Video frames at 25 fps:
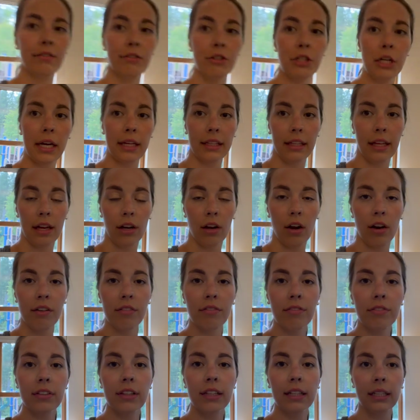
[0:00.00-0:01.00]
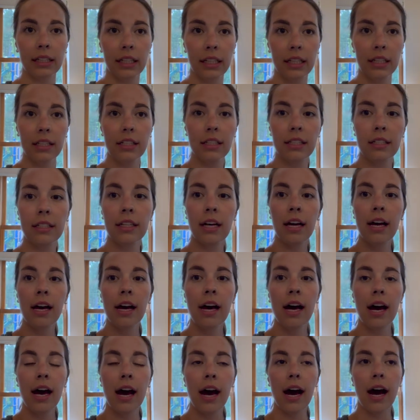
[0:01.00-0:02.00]
check that off the list,
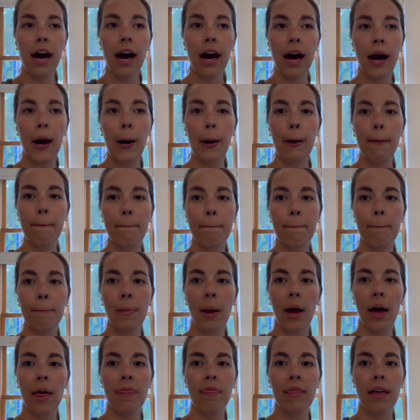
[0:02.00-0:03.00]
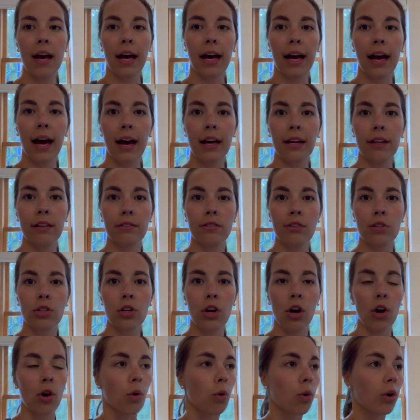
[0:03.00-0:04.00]
and then kind of
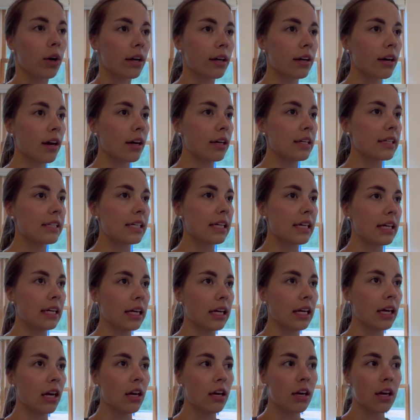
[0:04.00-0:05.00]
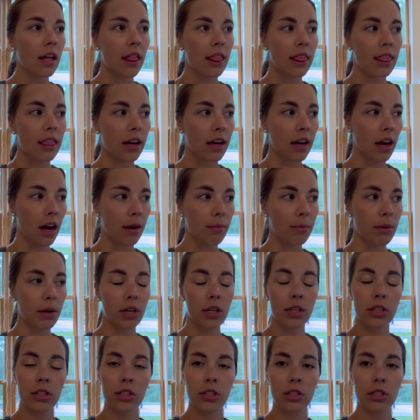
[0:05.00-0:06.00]
start organizing the
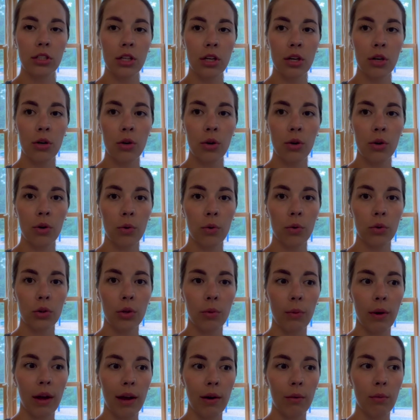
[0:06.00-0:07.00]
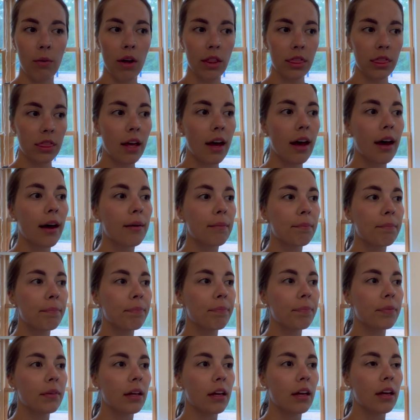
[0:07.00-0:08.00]
cupboards the way I want
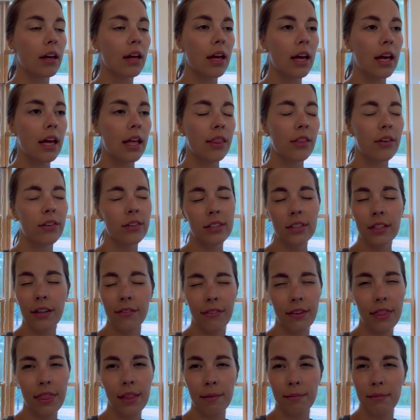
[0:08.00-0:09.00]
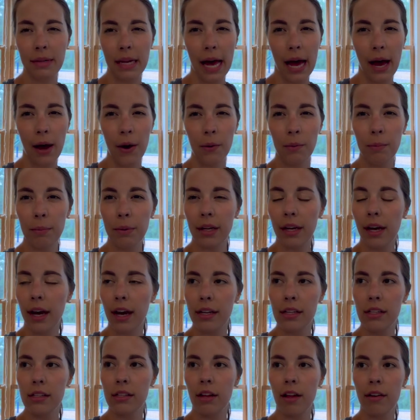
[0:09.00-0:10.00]
them. There's stuff in them now, but
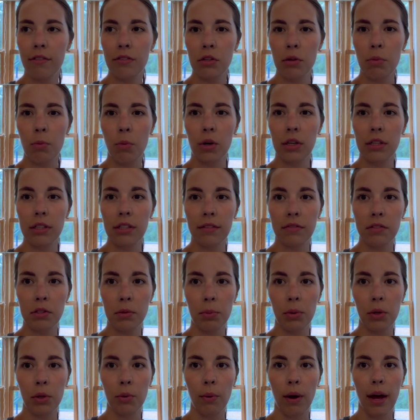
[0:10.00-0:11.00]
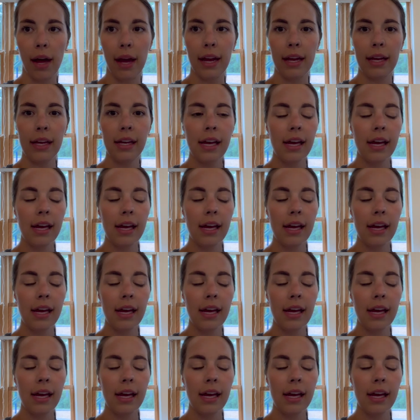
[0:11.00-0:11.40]
I still have some more stuff to put away.